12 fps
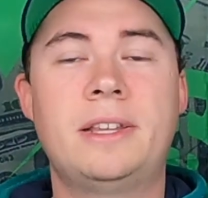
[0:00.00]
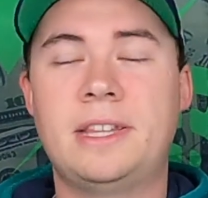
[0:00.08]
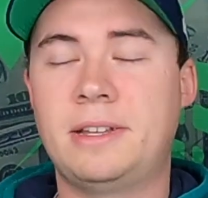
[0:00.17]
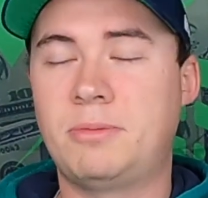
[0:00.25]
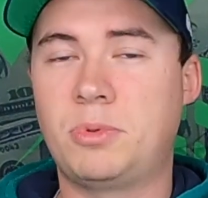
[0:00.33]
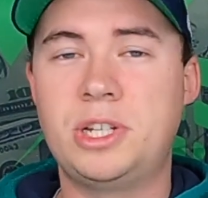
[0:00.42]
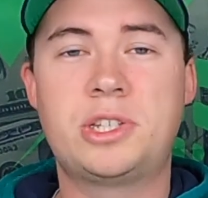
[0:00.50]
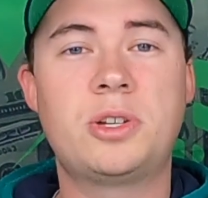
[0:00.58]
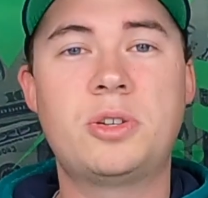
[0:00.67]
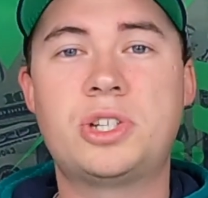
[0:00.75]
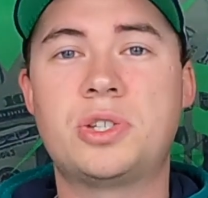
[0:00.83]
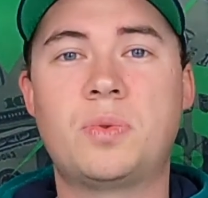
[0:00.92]
that
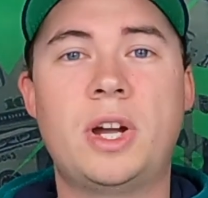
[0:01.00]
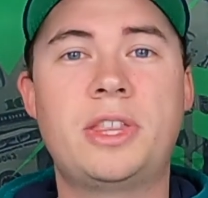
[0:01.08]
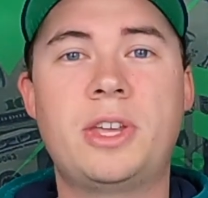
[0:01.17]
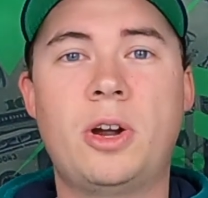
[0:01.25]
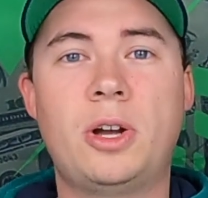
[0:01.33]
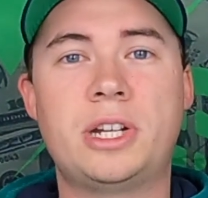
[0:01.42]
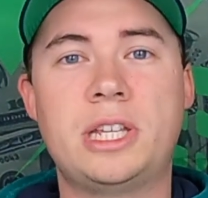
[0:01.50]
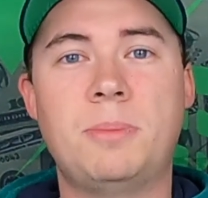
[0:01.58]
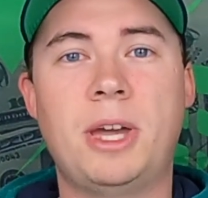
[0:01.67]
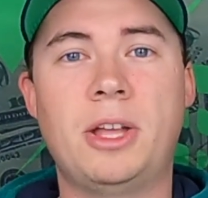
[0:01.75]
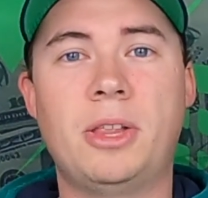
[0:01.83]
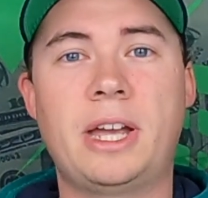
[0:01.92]
research is right there on
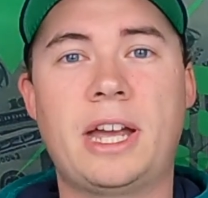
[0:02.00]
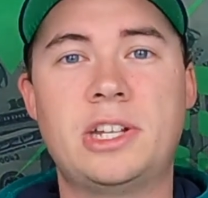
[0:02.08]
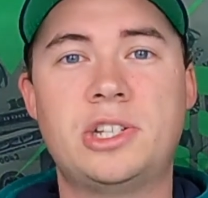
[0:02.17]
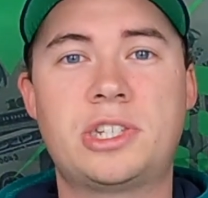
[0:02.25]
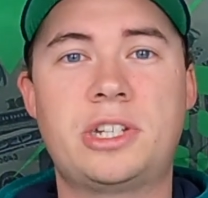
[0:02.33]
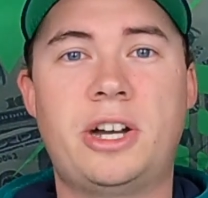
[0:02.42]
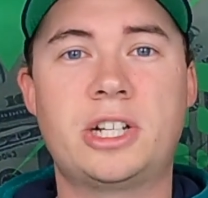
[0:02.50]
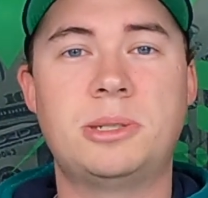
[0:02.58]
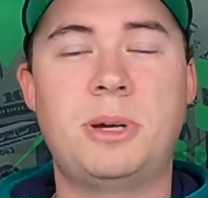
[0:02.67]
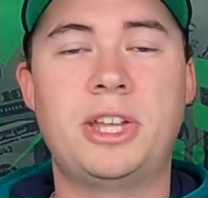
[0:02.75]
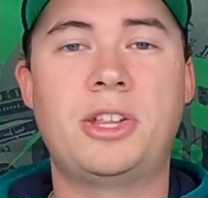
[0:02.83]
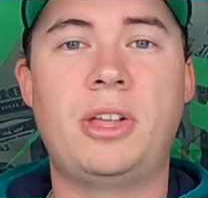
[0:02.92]
eBay, like I just talked
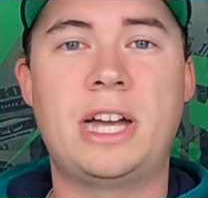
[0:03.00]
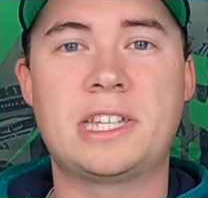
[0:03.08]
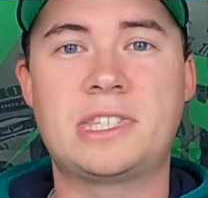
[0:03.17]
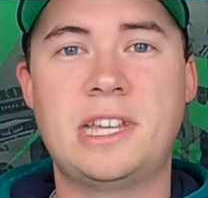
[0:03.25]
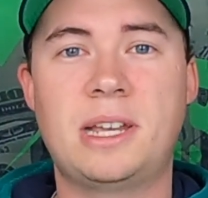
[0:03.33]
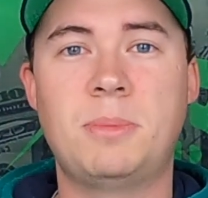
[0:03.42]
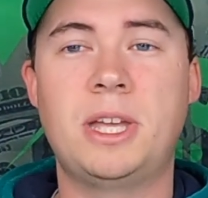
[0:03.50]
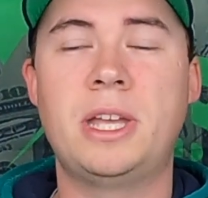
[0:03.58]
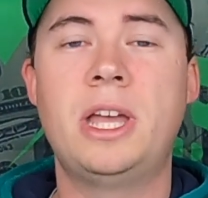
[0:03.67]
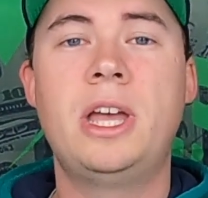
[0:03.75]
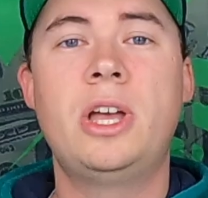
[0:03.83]
about in the last segment.